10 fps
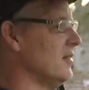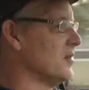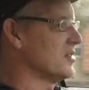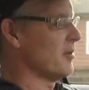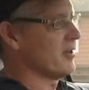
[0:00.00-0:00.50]

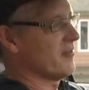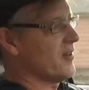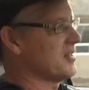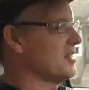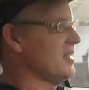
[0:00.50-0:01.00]
or some of the
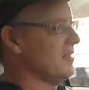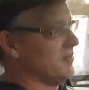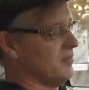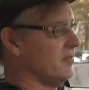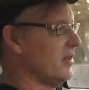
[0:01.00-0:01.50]
fussy,
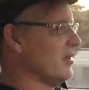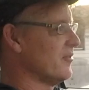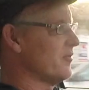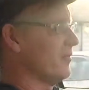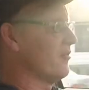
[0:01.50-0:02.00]
you know,
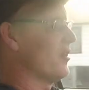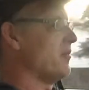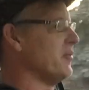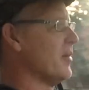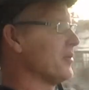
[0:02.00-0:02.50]

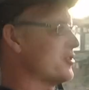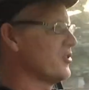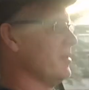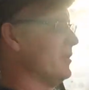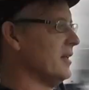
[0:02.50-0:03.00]
front bumper
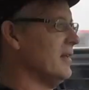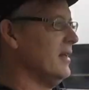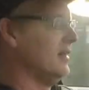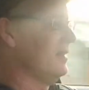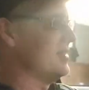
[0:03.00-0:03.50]
treatment
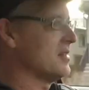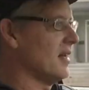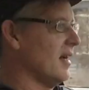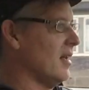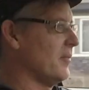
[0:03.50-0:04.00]
is
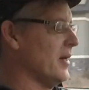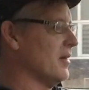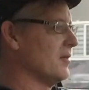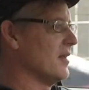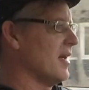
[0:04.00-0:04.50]
going to help
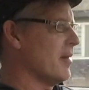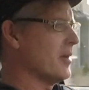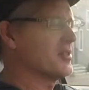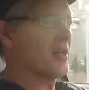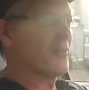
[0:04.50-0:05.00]
aerodynamics.